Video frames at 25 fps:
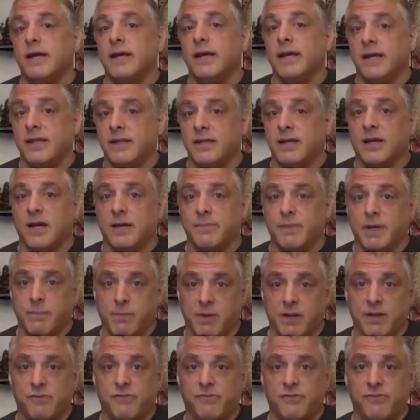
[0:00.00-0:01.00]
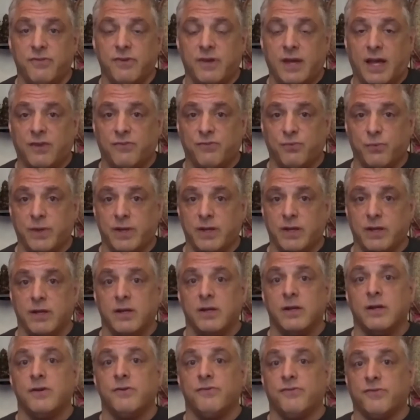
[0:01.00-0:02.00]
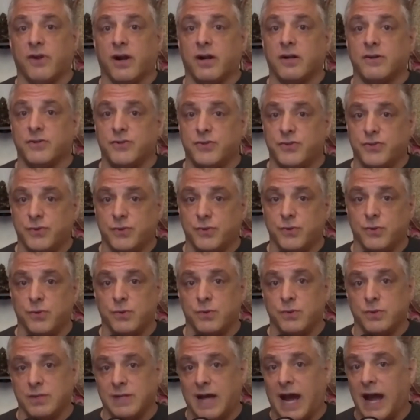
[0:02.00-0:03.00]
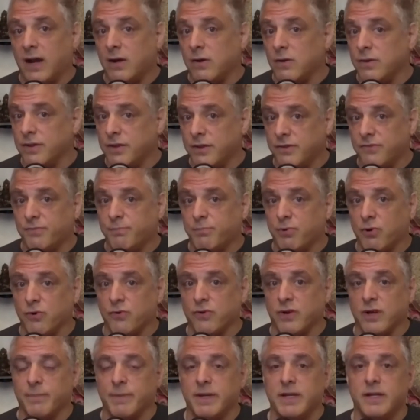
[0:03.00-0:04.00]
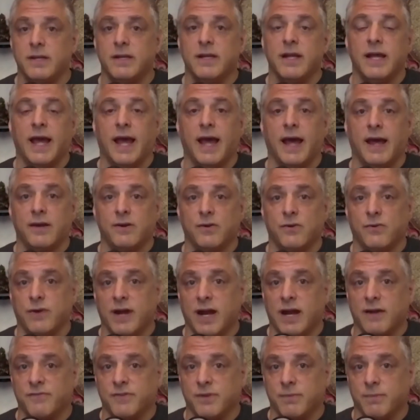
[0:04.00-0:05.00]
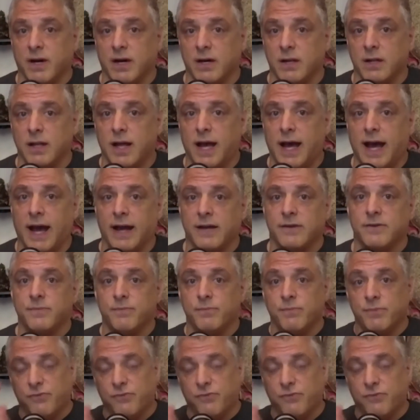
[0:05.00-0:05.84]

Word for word: in the coming months as we start to dial this program in and craft the Model Act.